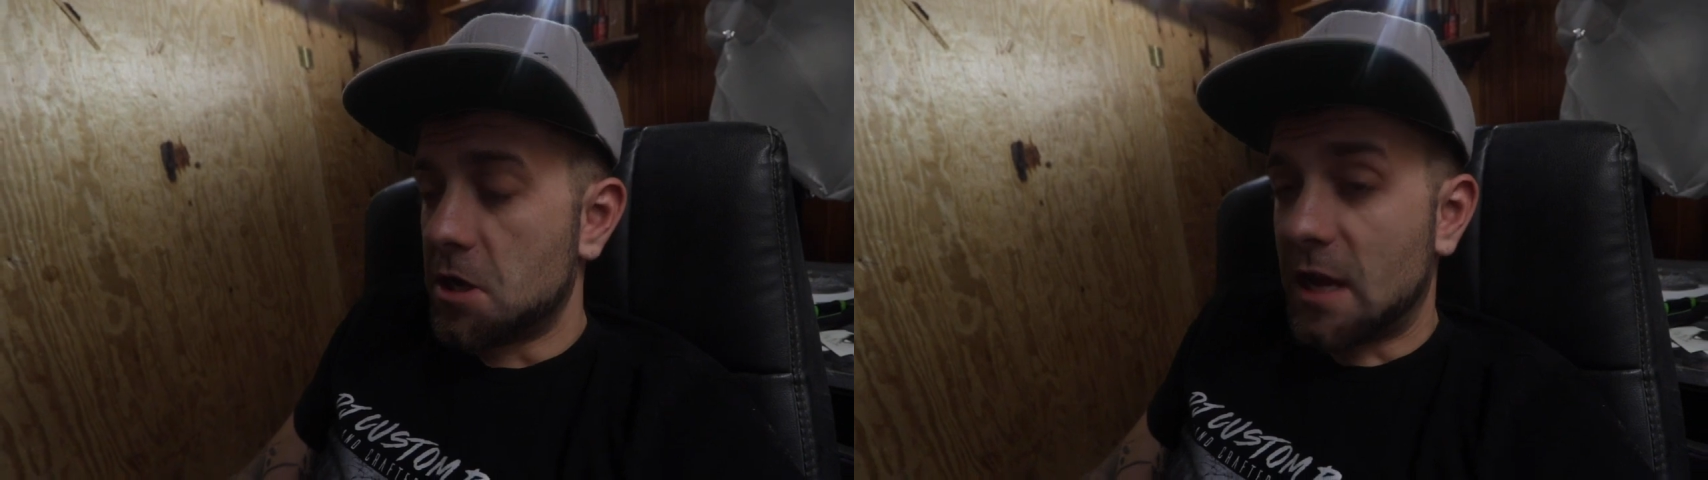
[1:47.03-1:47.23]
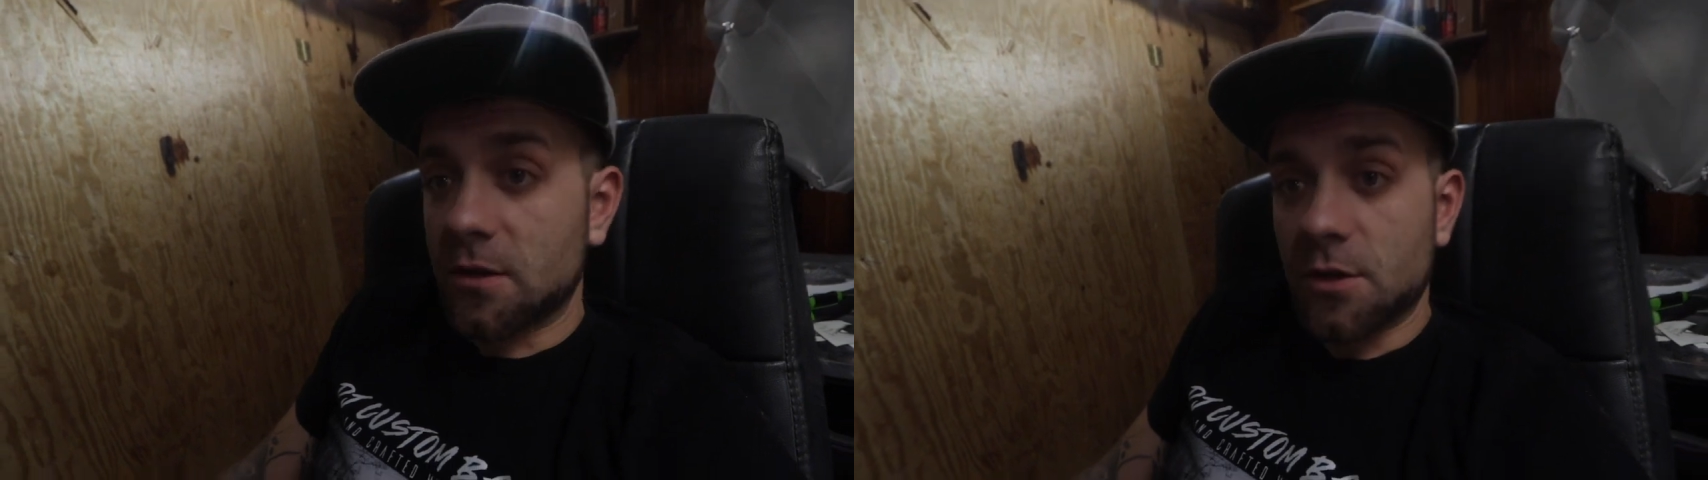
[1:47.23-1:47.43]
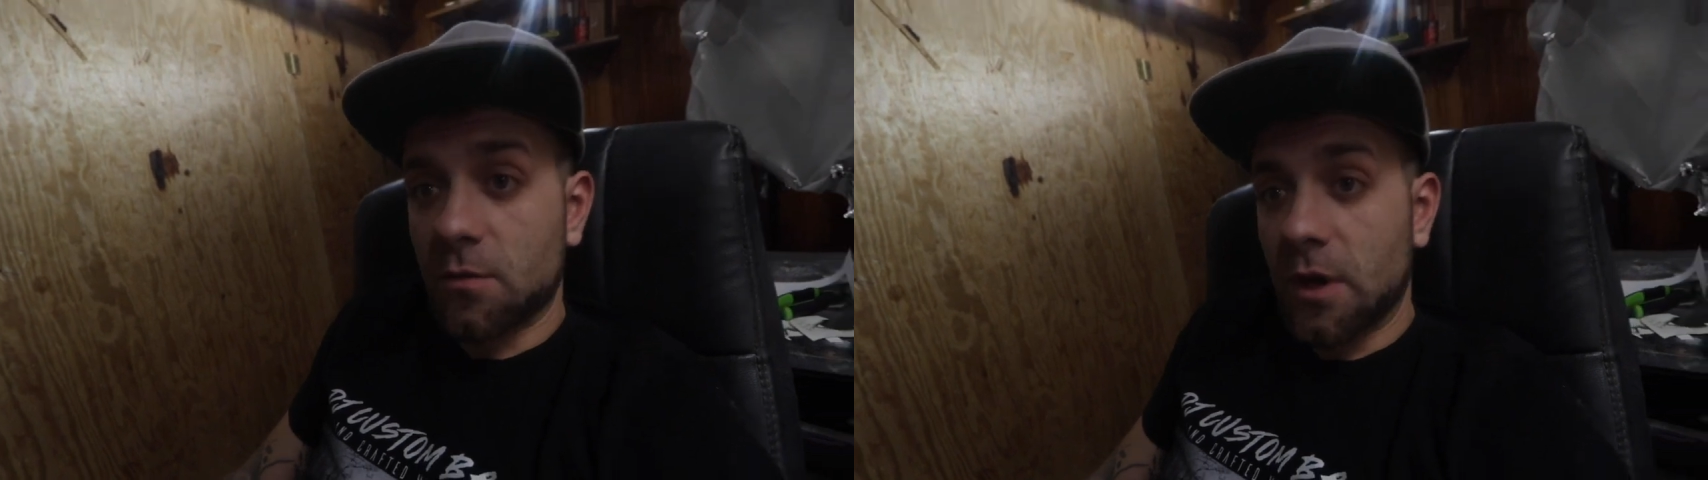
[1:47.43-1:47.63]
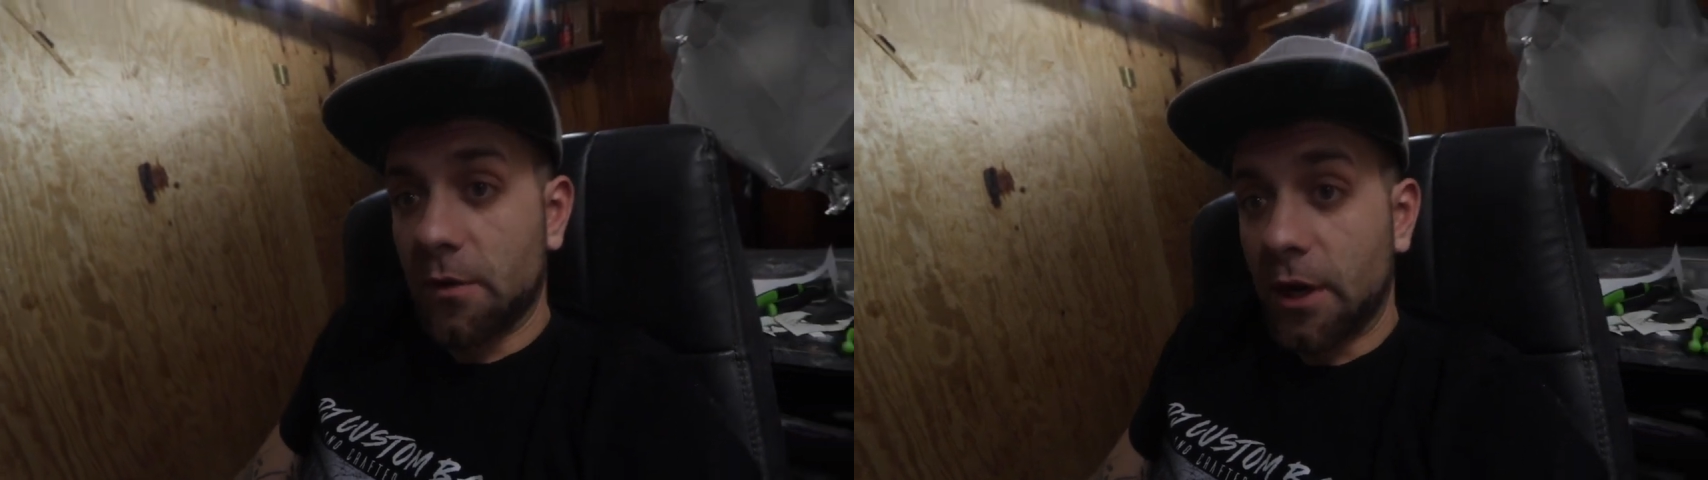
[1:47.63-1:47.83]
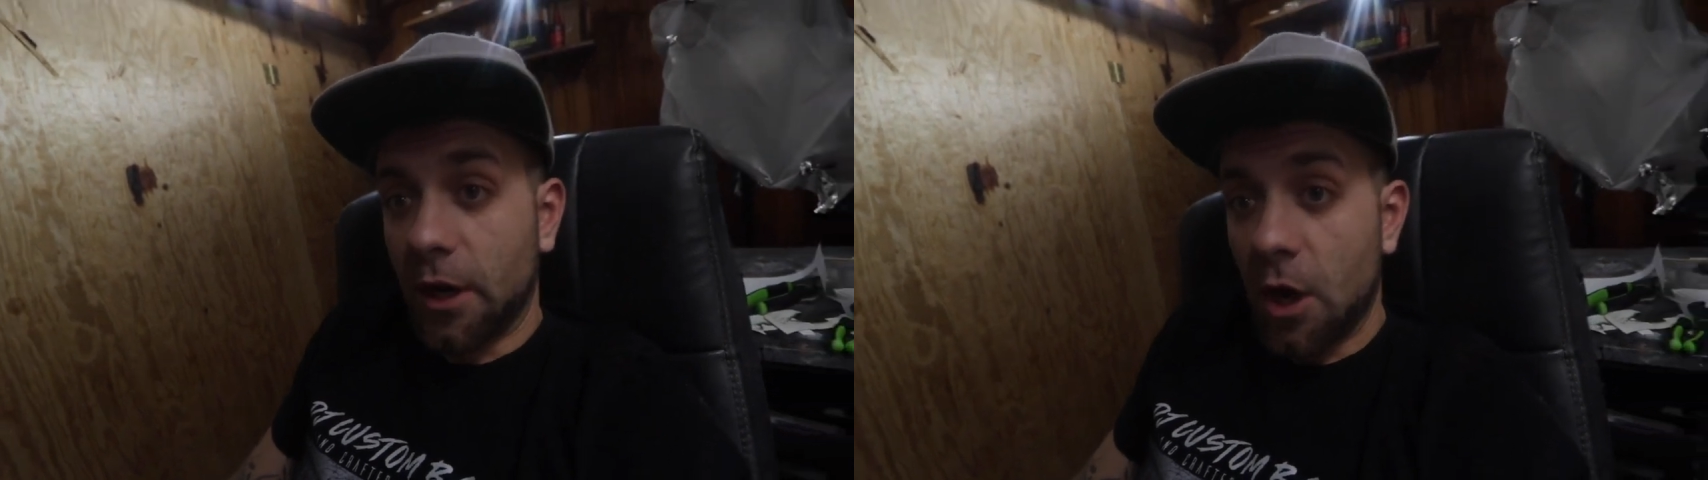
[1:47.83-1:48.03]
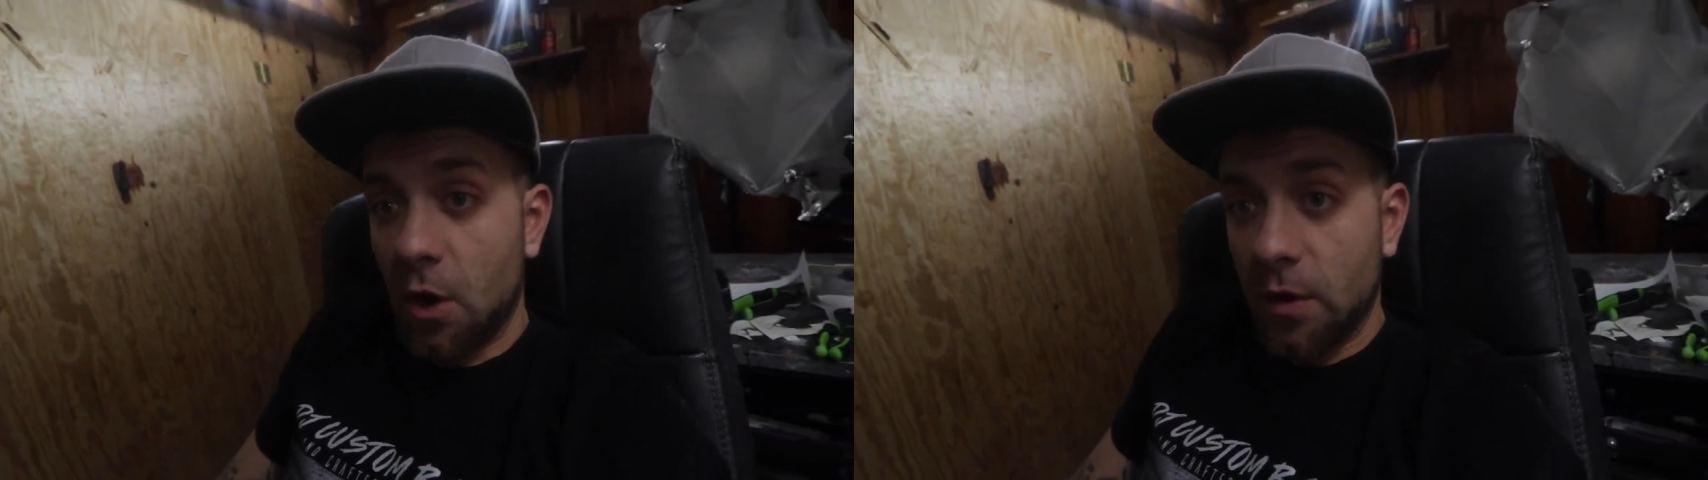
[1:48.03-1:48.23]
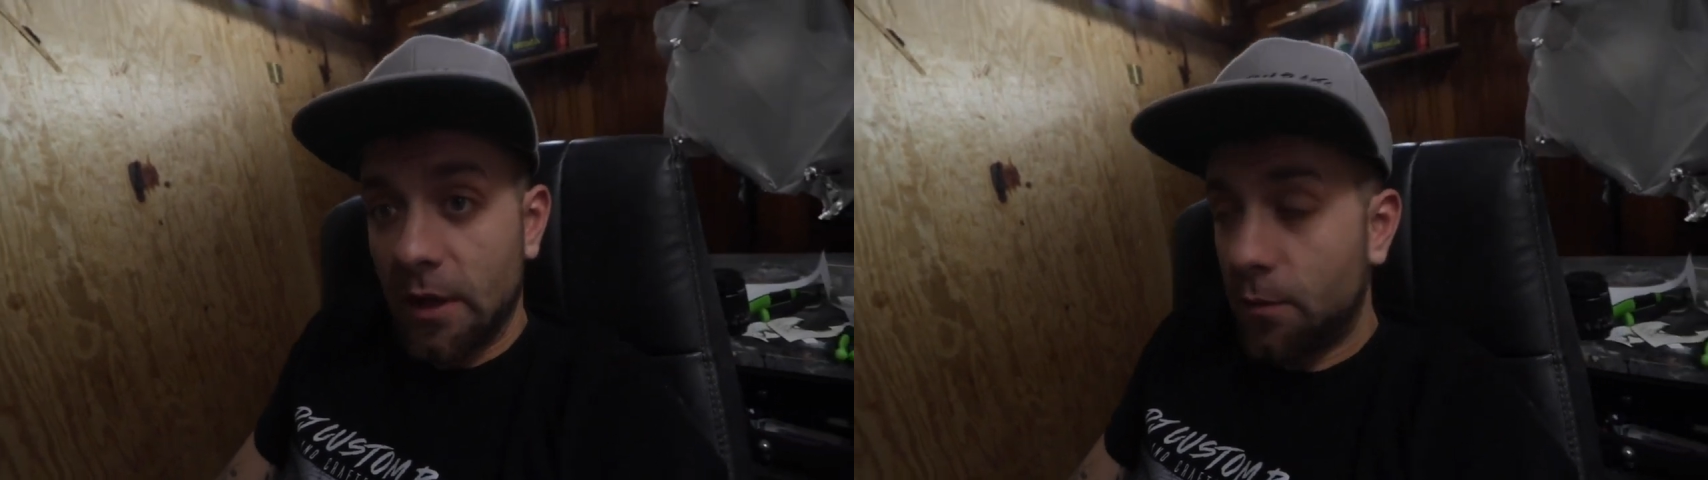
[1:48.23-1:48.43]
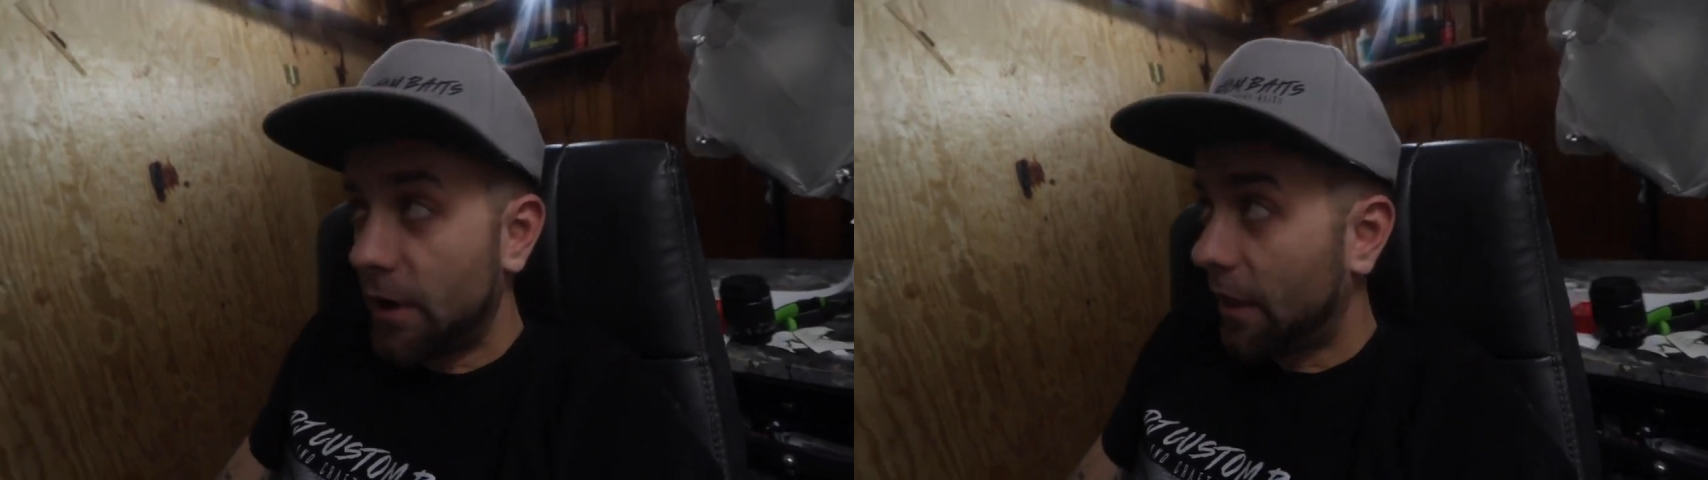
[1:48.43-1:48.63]
Not sure where we're gonna go
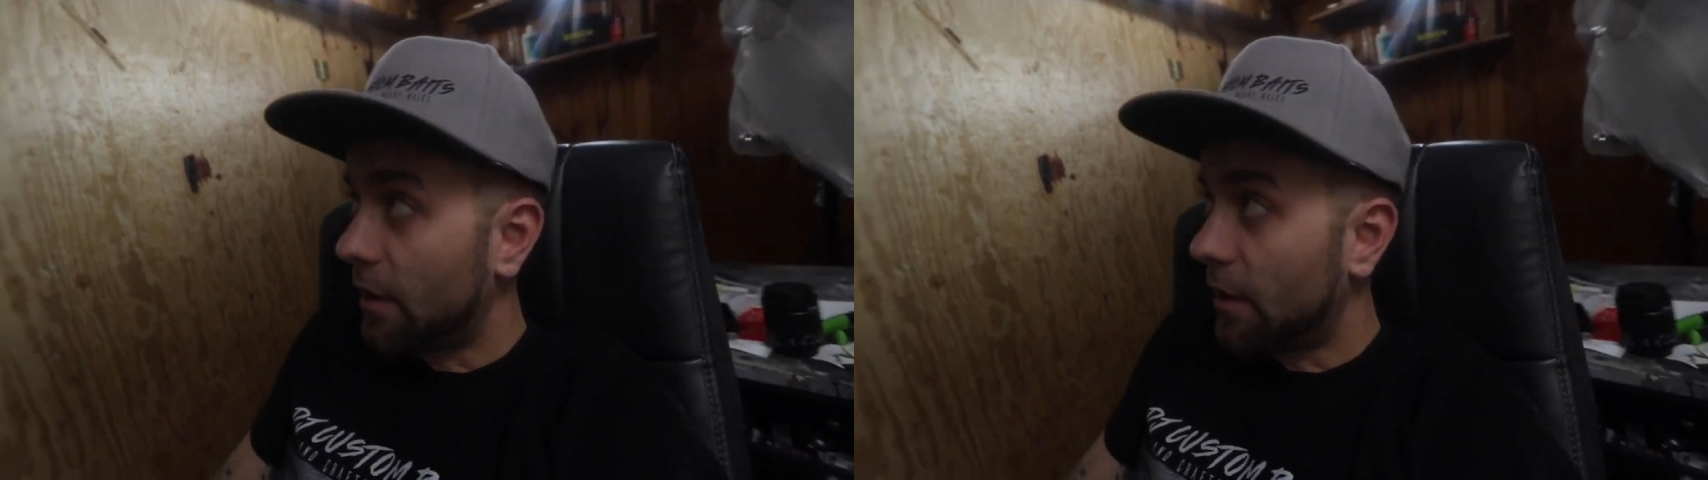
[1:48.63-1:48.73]
with